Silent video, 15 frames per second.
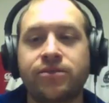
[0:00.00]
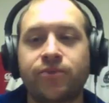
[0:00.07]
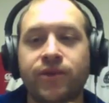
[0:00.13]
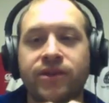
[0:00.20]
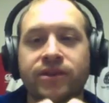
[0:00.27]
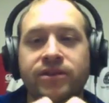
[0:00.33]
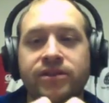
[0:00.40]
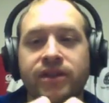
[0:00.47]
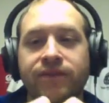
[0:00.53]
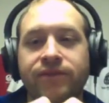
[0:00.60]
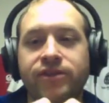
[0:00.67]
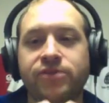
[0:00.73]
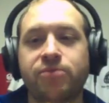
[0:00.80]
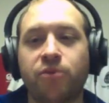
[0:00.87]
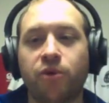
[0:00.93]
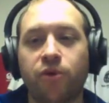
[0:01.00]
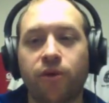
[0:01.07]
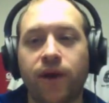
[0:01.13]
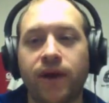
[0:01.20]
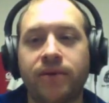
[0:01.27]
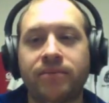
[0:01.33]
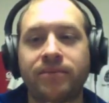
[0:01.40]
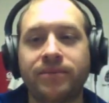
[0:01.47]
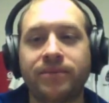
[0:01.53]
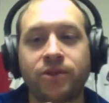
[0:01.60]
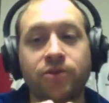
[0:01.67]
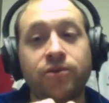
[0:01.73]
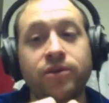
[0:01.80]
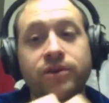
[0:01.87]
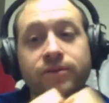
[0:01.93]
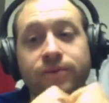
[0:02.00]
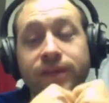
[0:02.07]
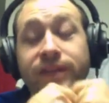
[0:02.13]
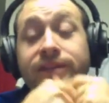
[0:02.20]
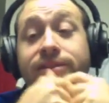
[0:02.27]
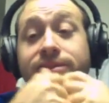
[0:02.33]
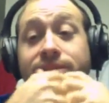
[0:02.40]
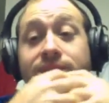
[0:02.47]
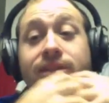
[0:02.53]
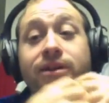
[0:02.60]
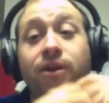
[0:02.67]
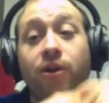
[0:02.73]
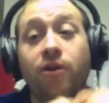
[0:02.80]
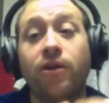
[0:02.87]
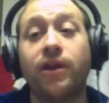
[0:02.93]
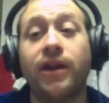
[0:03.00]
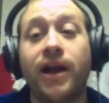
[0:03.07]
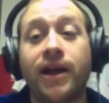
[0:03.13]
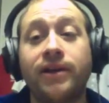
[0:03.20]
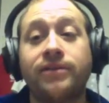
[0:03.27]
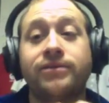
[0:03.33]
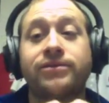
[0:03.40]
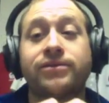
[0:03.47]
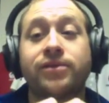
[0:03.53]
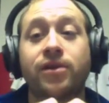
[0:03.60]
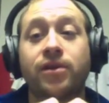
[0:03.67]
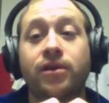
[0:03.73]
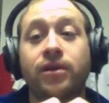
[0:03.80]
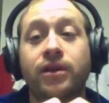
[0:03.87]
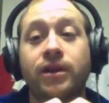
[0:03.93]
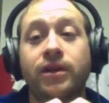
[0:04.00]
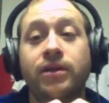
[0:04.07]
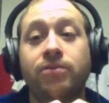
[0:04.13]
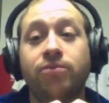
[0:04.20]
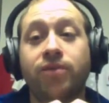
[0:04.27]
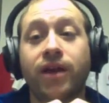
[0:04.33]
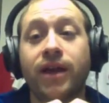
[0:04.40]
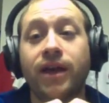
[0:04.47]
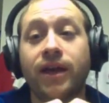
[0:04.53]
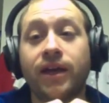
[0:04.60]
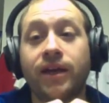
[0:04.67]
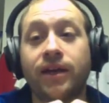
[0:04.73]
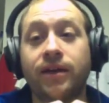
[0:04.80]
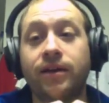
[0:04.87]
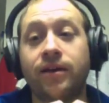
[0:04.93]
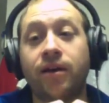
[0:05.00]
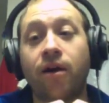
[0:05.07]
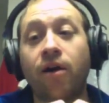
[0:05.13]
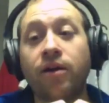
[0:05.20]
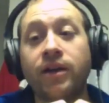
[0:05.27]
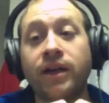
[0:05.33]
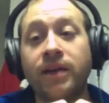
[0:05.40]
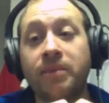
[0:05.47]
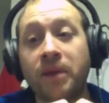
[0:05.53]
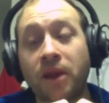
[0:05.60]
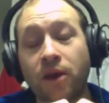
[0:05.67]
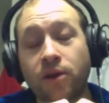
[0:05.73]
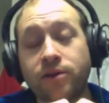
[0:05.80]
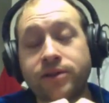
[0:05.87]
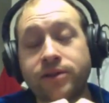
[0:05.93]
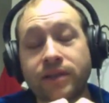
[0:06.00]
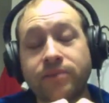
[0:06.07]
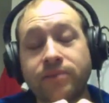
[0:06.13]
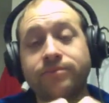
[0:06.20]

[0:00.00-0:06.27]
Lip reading: with the sevens program, we could see Carlin Isles playing on an MLR team.